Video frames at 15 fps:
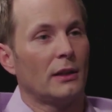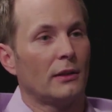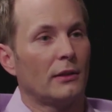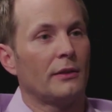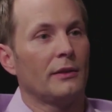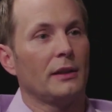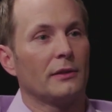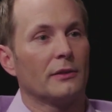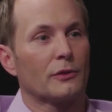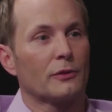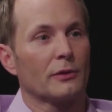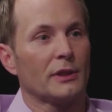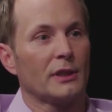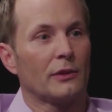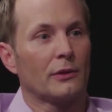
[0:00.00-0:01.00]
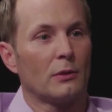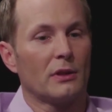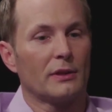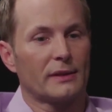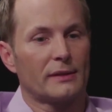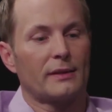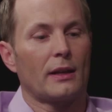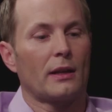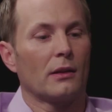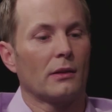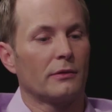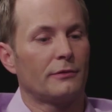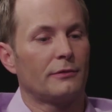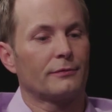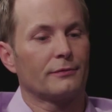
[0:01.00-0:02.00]
uh, in the industry, as well as a set
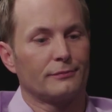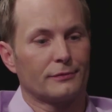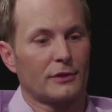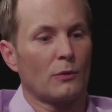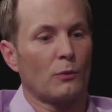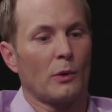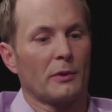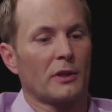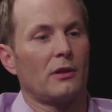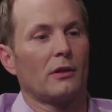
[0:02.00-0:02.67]
of what we